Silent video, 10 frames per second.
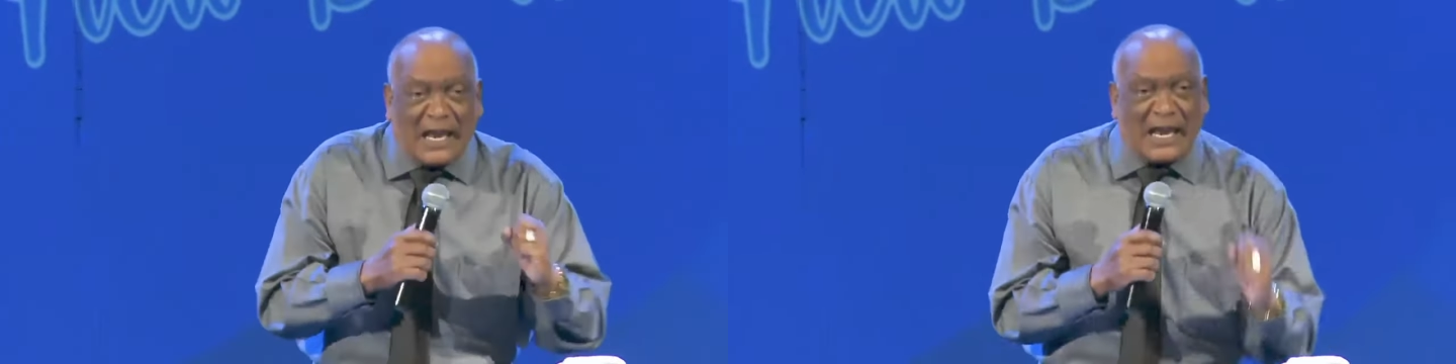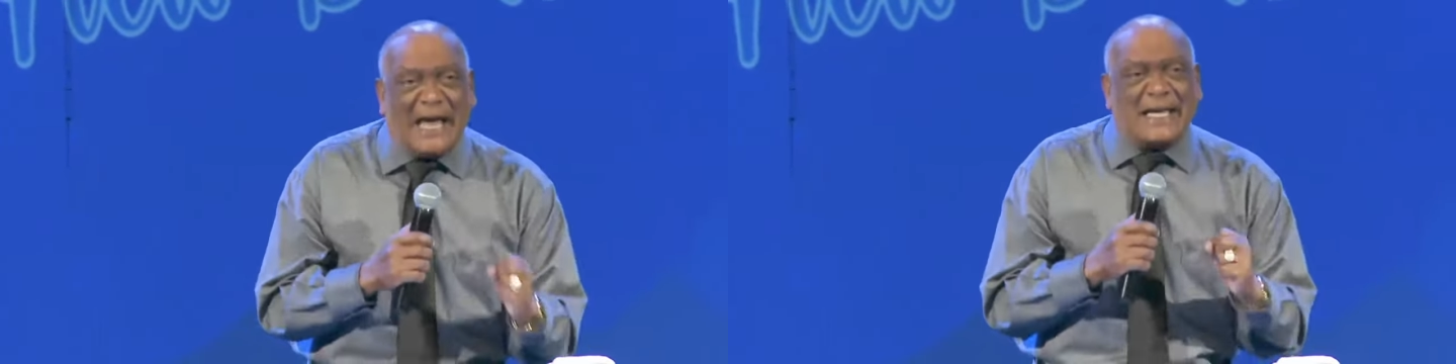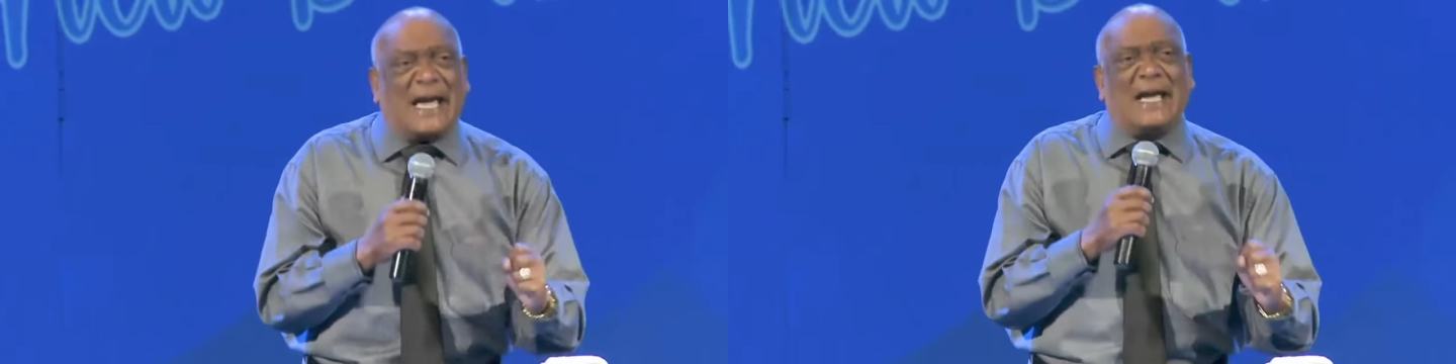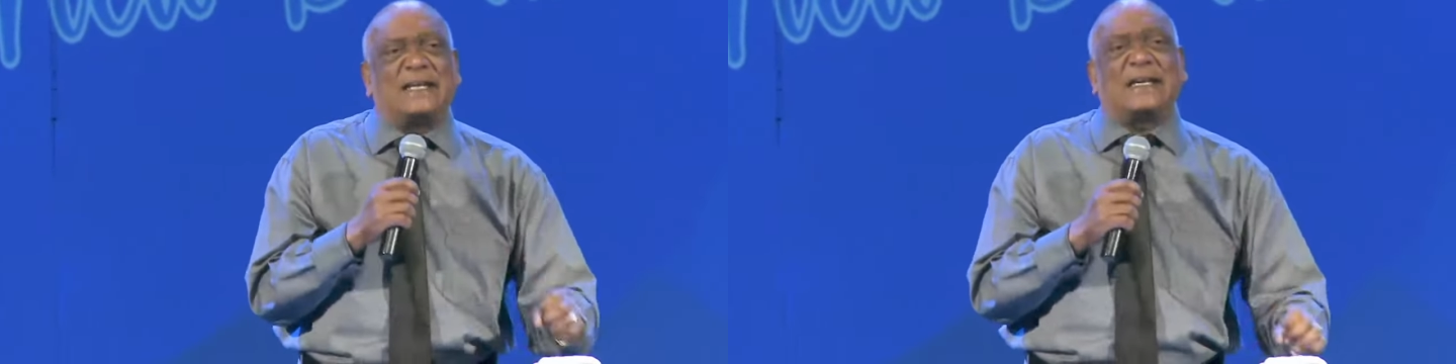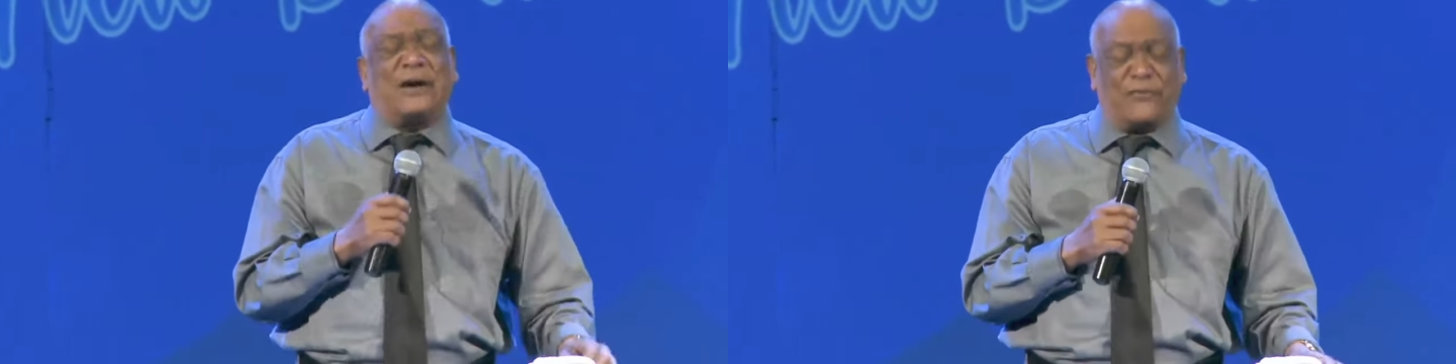like I
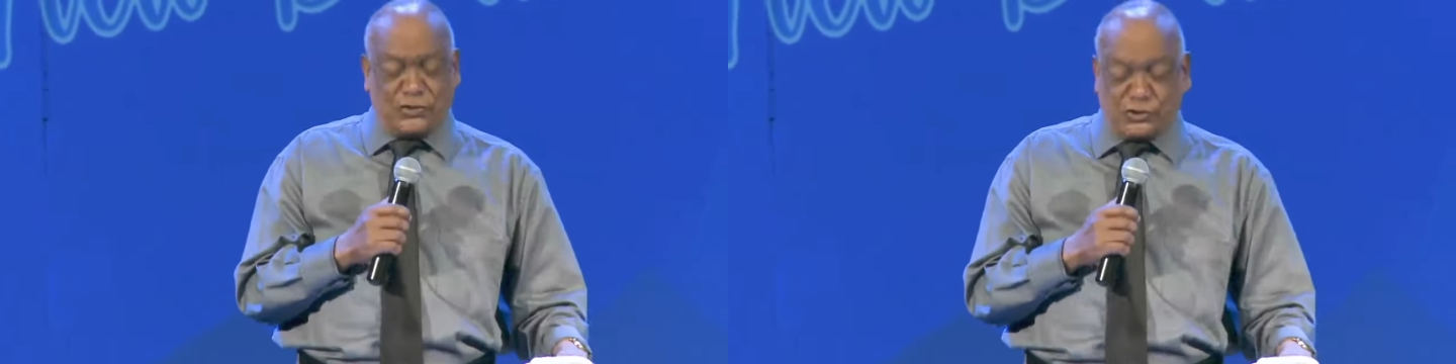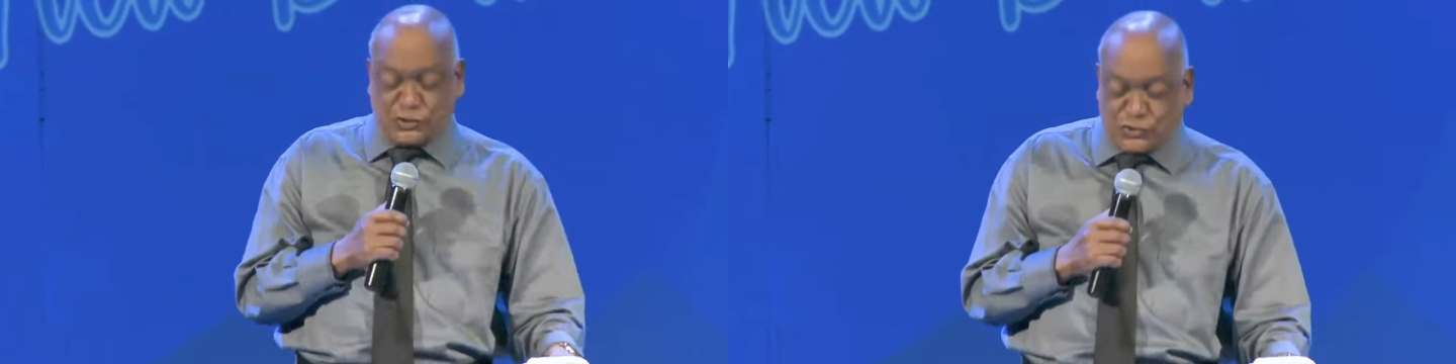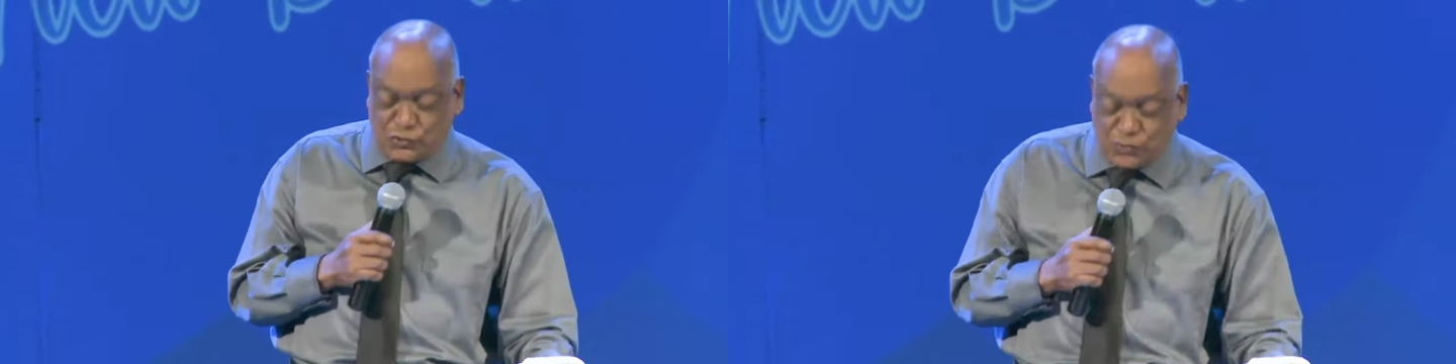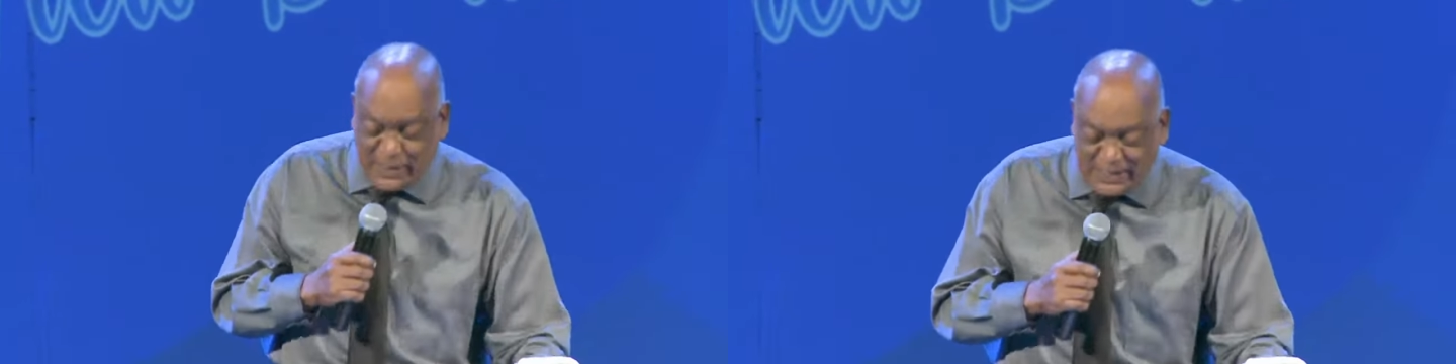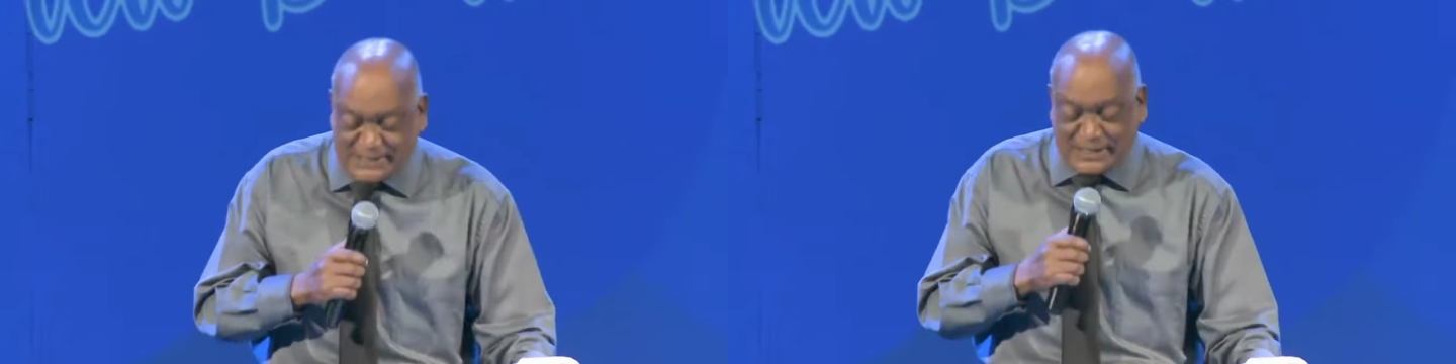encouraged you 2
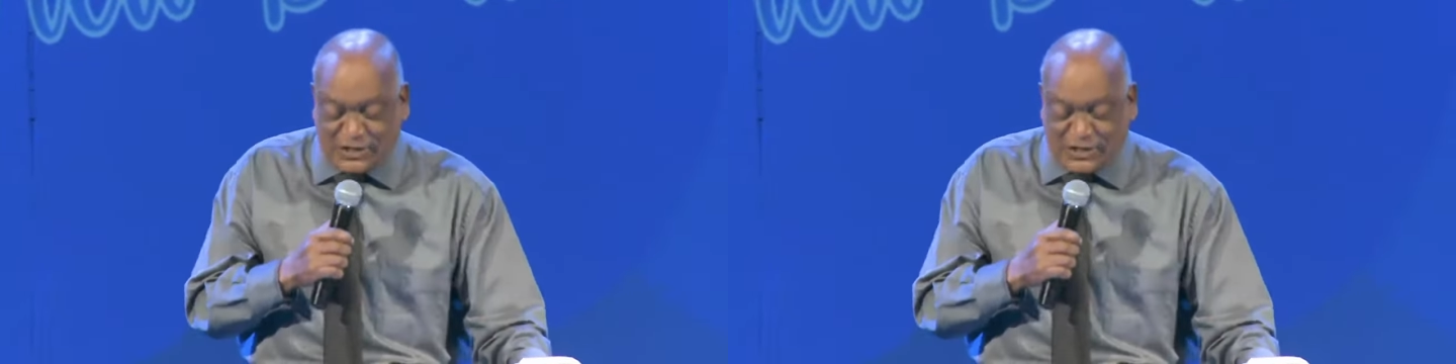weeks